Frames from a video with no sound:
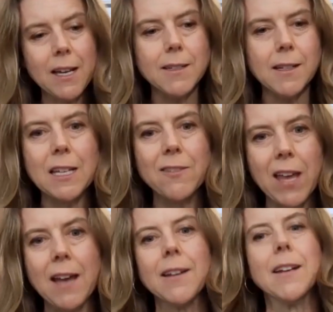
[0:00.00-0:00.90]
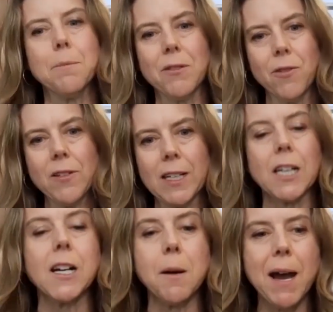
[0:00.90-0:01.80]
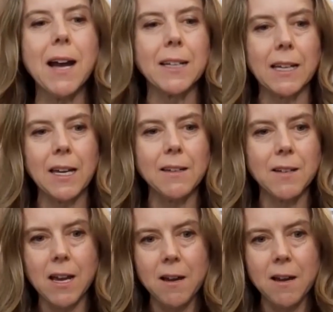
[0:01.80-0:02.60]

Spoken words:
they had to leave Canada before they could come back and get